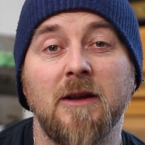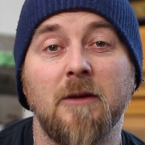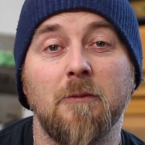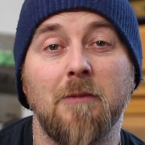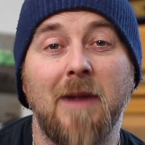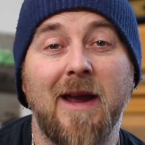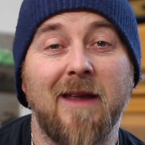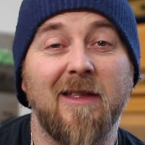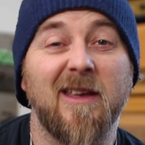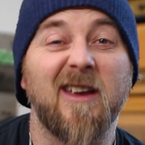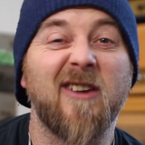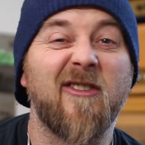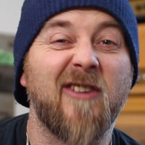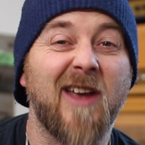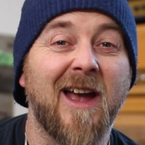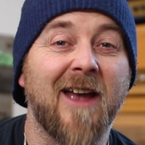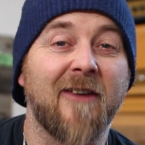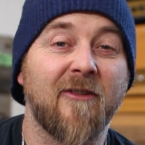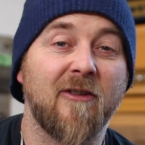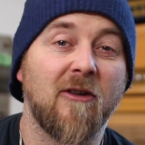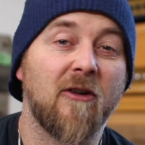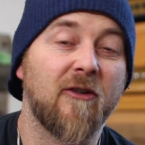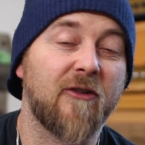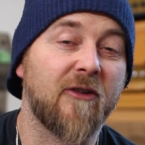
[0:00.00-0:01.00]
mainly because it
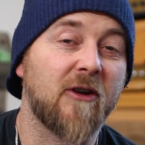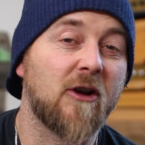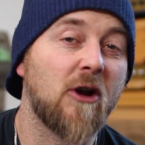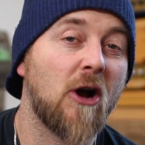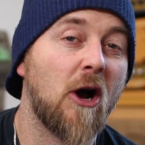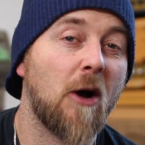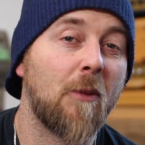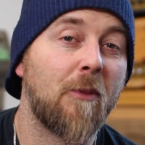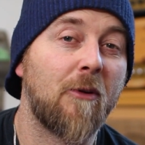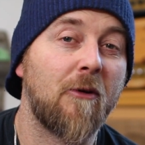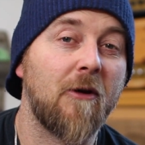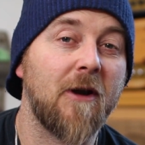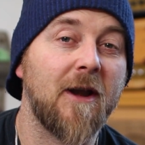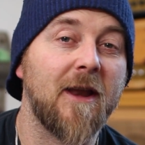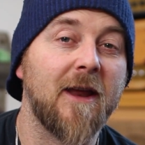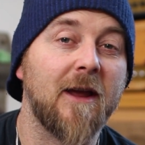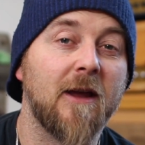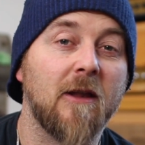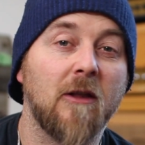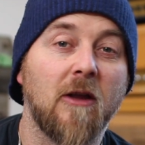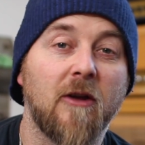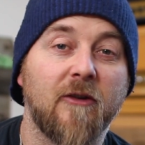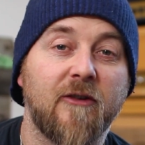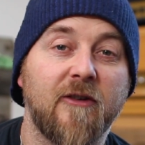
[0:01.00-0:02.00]
has lots of copper in it
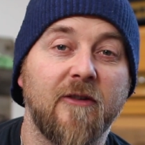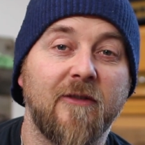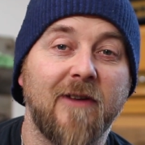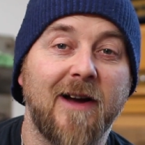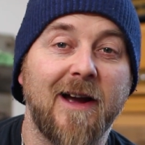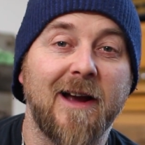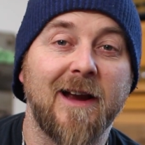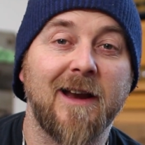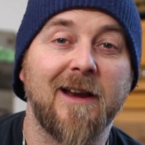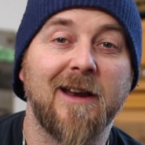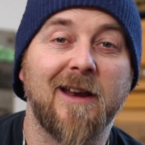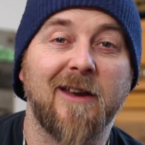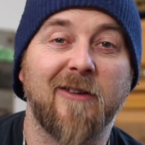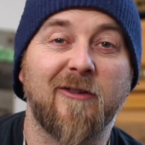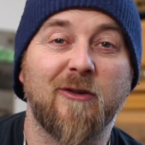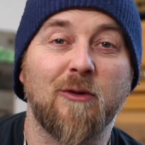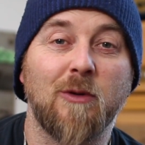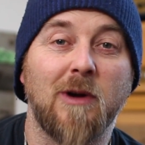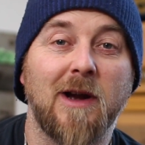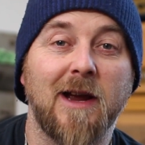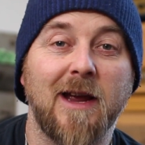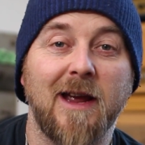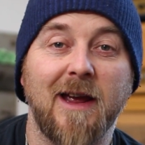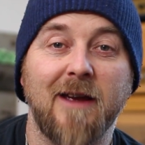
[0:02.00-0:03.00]
and lots of iron, and it's
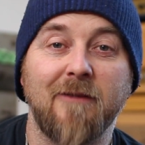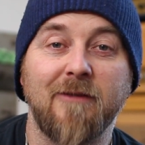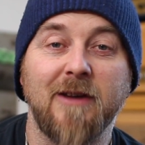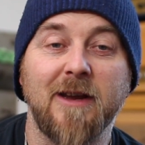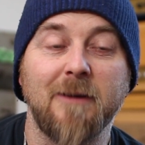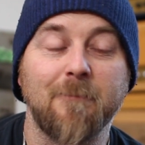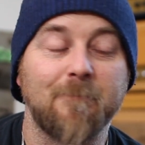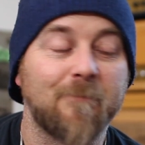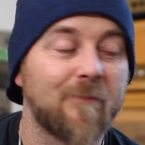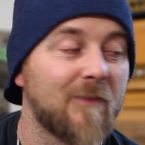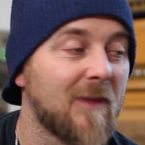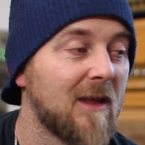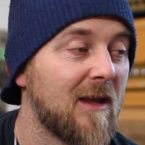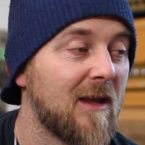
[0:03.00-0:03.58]
quite heavy.